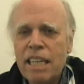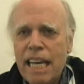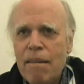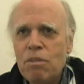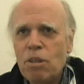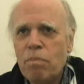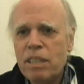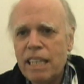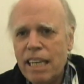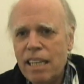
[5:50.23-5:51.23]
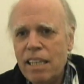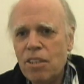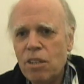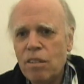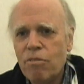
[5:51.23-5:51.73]
Games are particularly
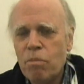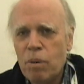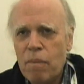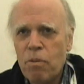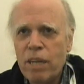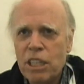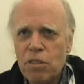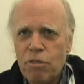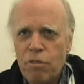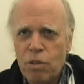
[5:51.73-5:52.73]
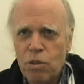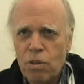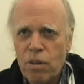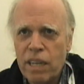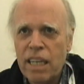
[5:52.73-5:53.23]
good for preparation for
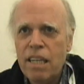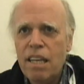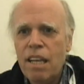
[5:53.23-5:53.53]
future learning.